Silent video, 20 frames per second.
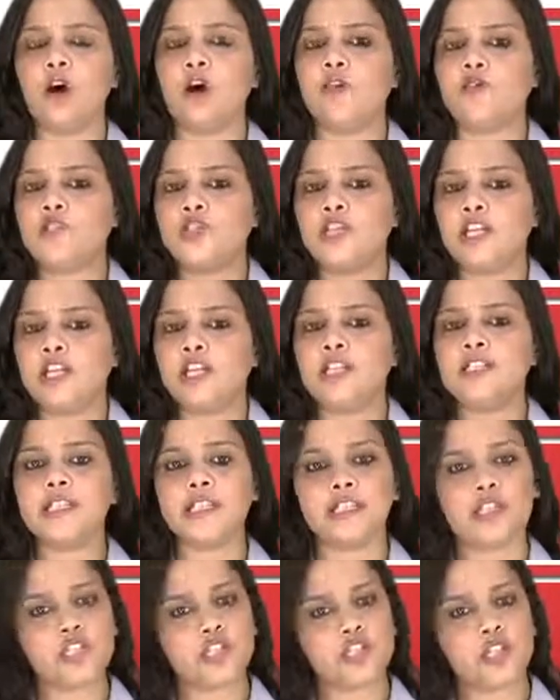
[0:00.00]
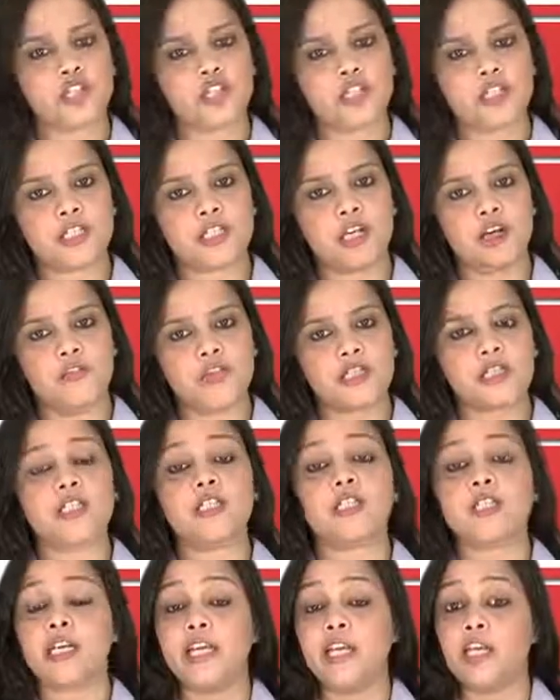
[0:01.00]
of Genius Attestation
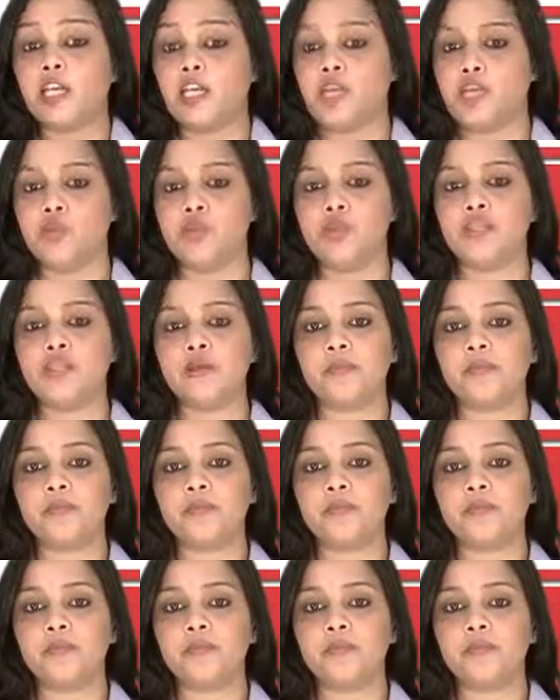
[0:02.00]
Services include